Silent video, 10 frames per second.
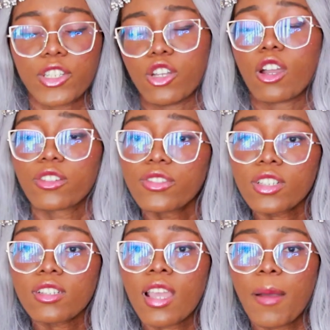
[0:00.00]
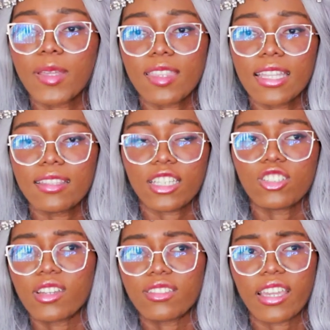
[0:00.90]
videographers, but then they
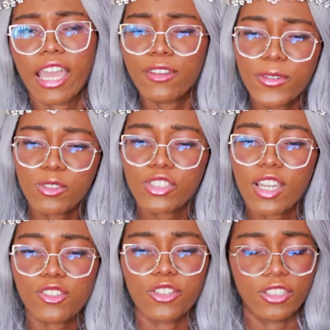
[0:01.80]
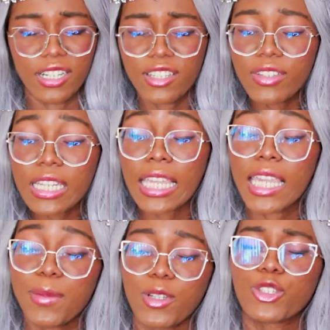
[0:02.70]
took out the headphone jack, so you're not even
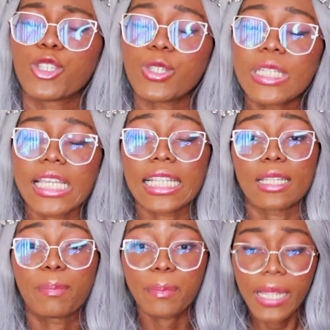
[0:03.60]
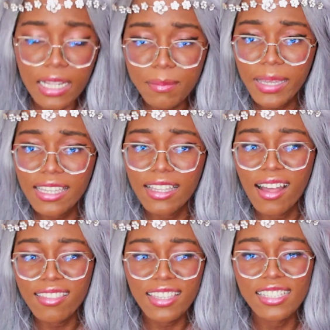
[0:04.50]
able to use a lapel mic
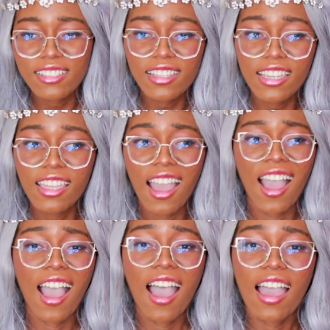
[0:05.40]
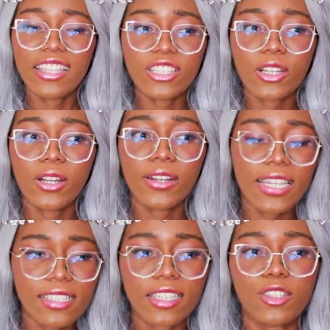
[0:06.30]
on this thing. It's
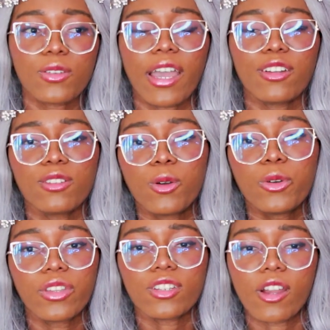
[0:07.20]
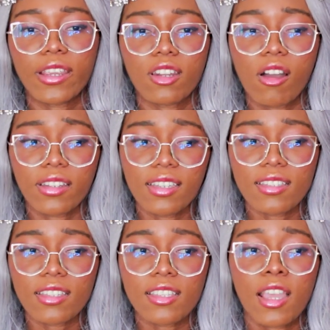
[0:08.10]
crazy. So I don't know who their target
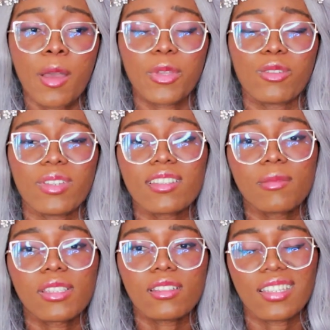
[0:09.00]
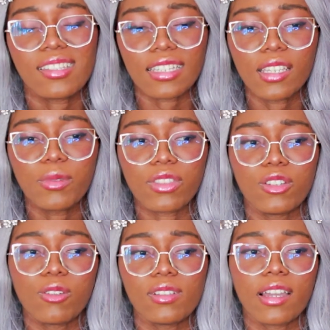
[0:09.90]
audience is, but the reason I'm still sticking with the
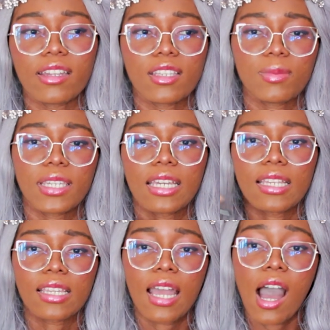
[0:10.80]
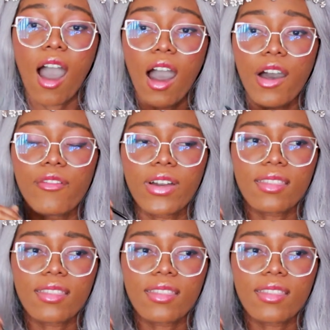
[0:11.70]
Note line is because of